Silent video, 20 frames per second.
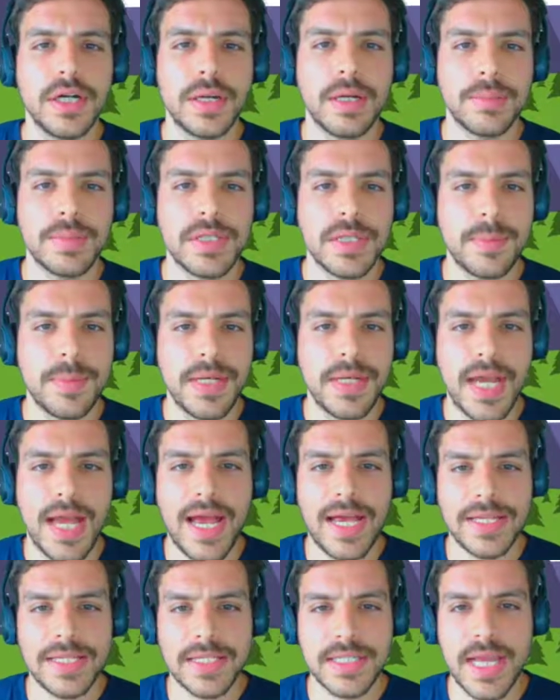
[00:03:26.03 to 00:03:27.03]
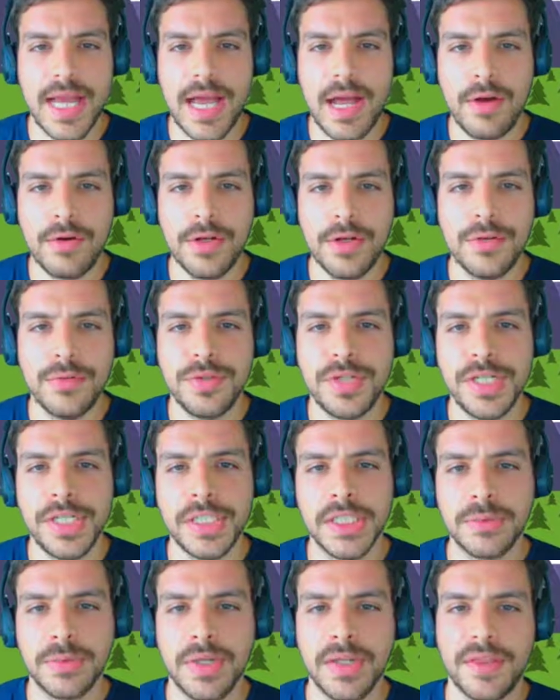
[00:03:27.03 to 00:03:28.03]
Somebody asked, how do you
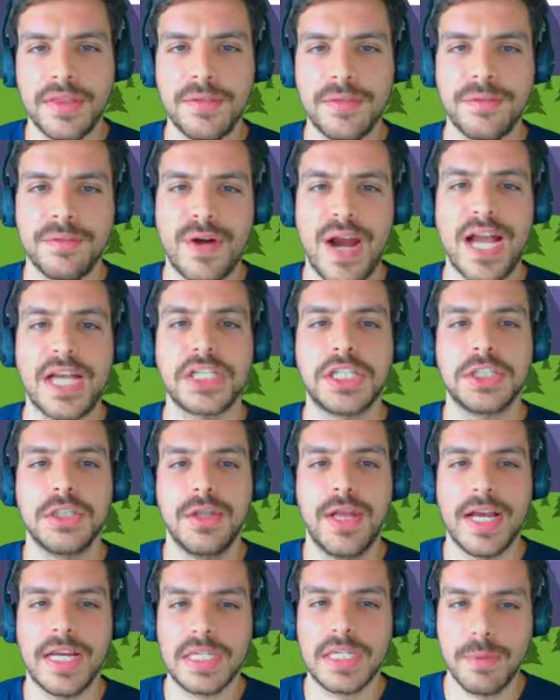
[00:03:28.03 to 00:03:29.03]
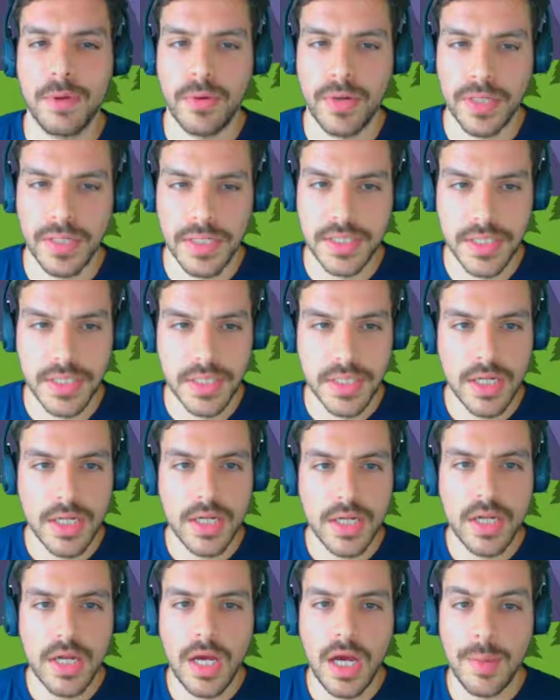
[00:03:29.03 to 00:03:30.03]
deal with fractional exponents?
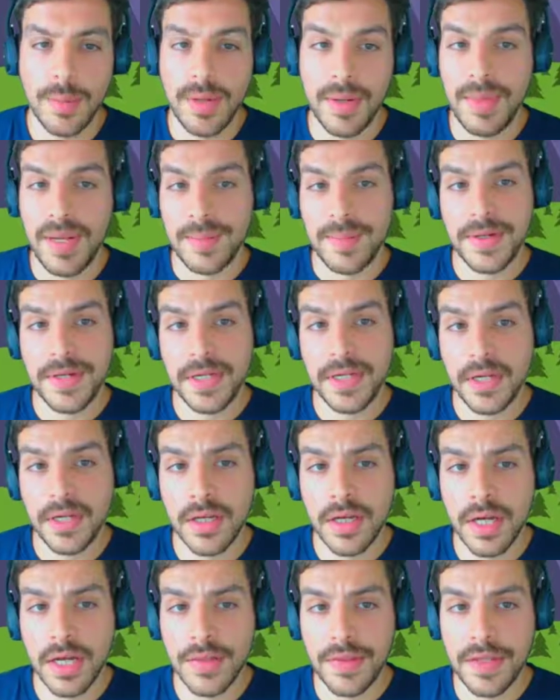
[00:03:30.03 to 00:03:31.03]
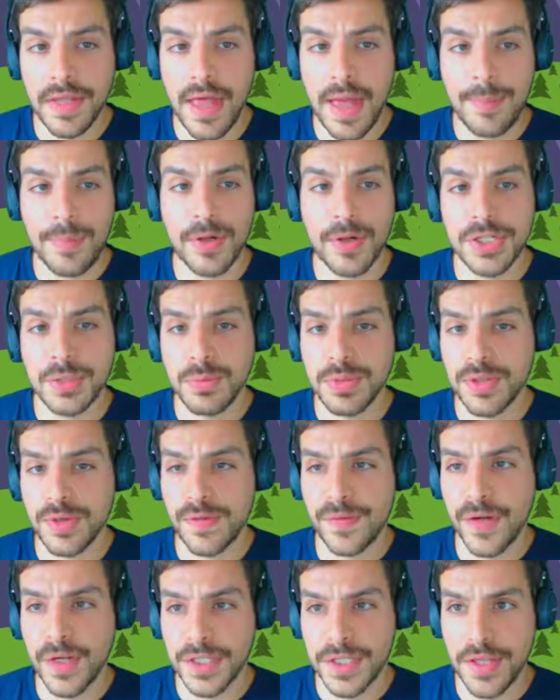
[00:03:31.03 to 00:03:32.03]
And maybe that person was
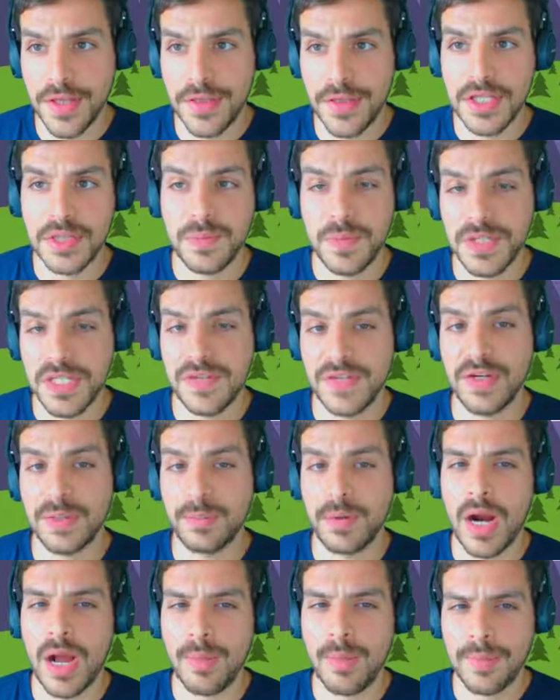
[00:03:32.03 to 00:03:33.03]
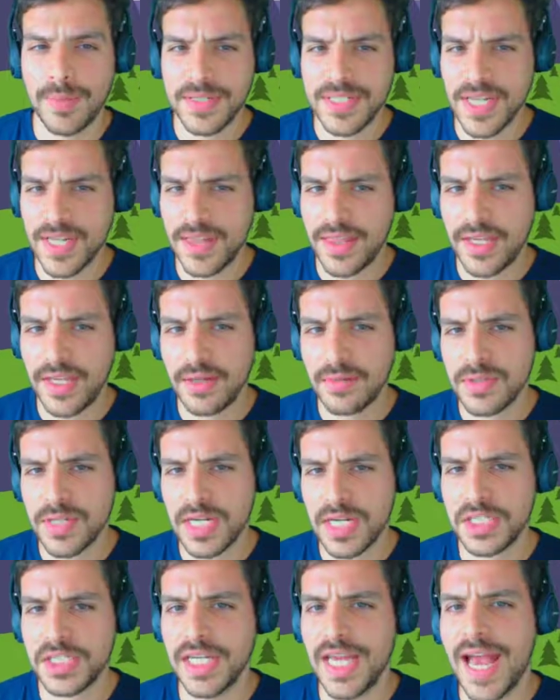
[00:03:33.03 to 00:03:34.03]
referring to this specific problem, because I think it was
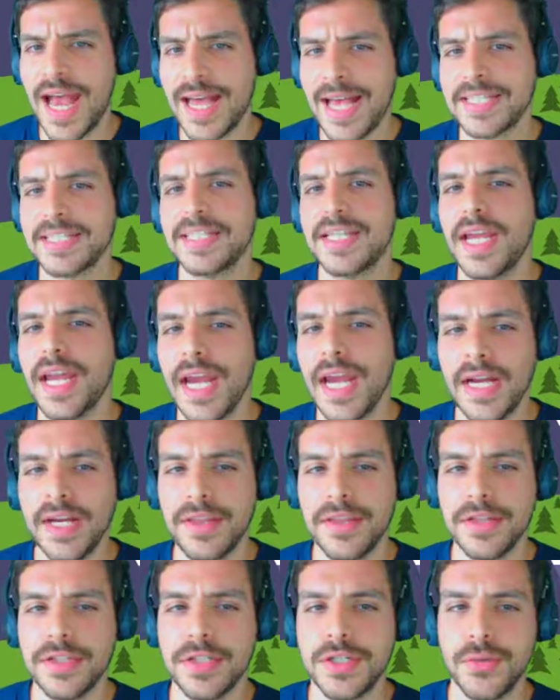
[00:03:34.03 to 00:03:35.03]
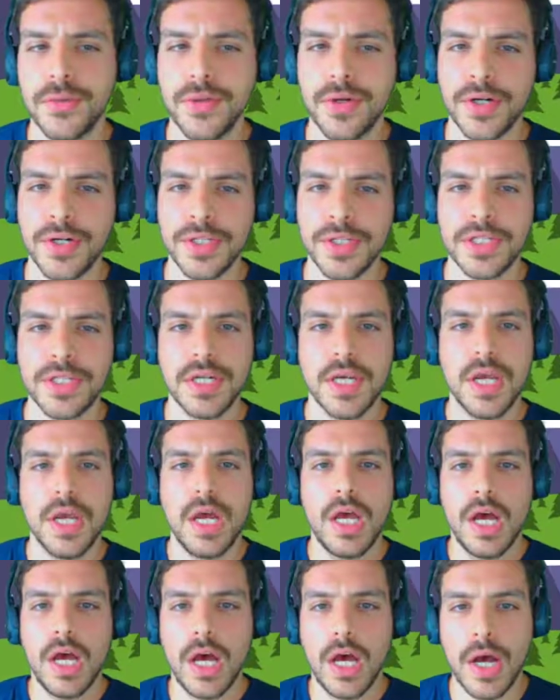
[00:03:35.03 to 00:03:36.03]
actually asked A to the 2/3.
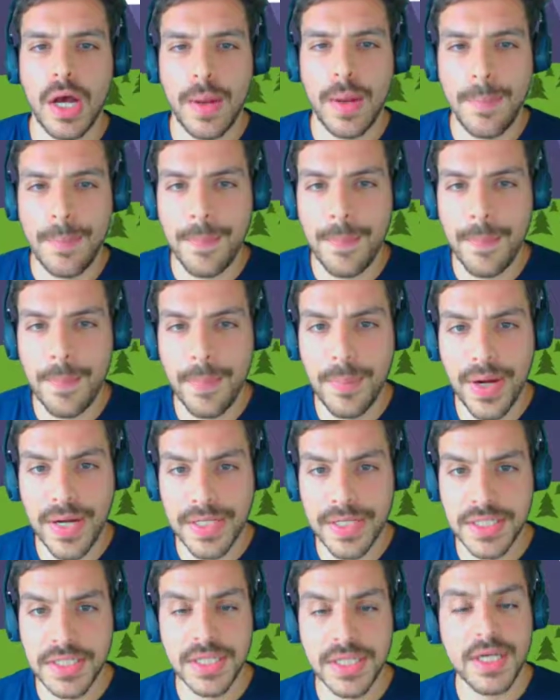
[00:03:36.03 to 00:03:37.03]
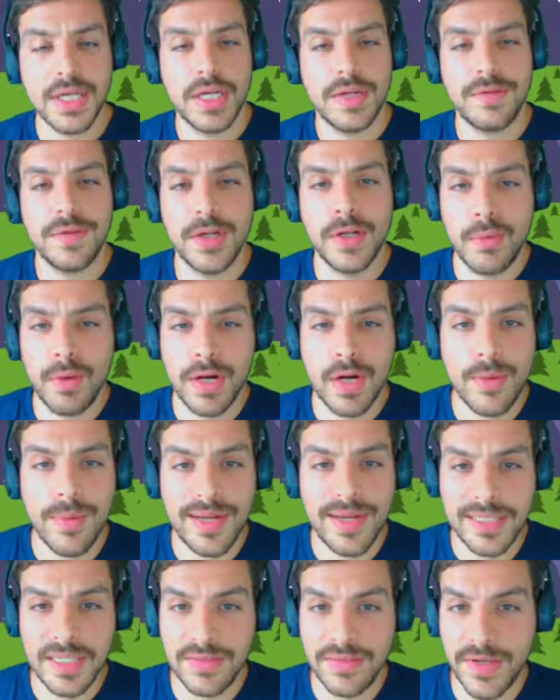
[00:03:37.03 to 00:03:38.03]
But if you don't want to go
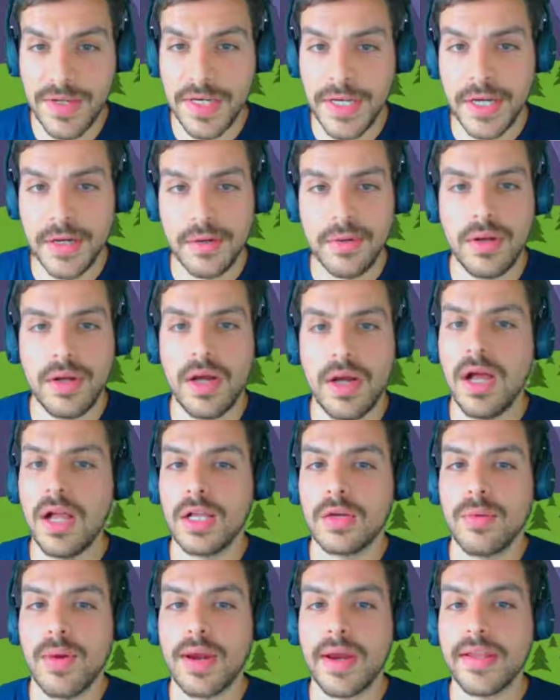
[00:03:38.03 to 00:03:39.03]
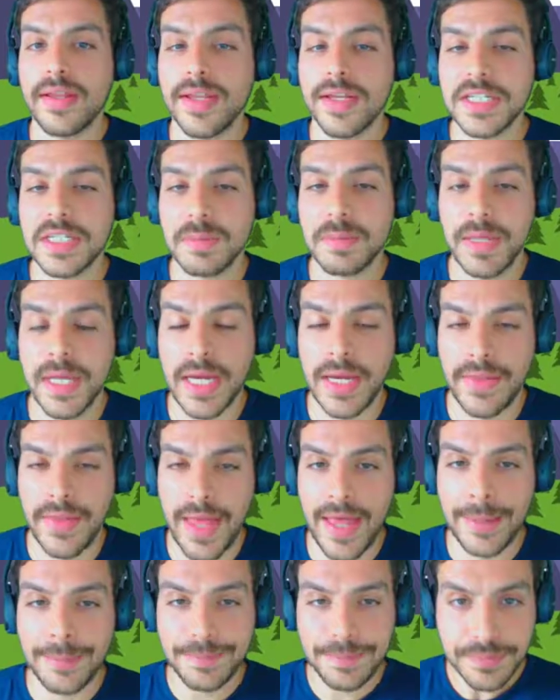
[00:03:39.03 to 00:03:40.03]
back to the video, I'll quickly explain
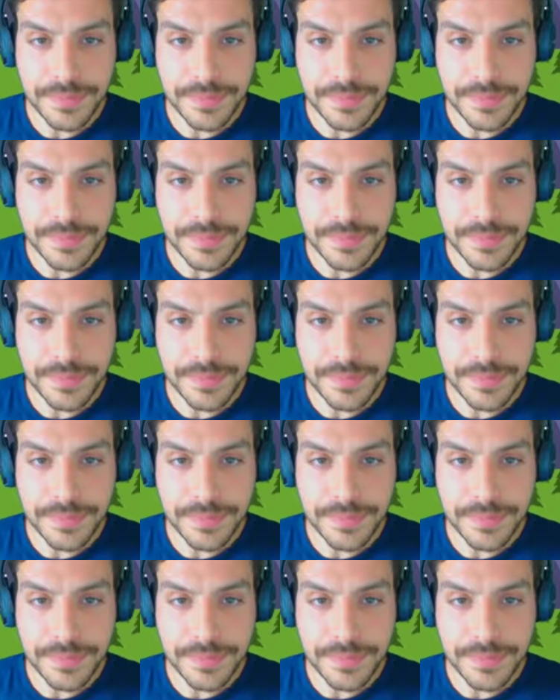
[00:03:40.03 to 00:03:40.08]
that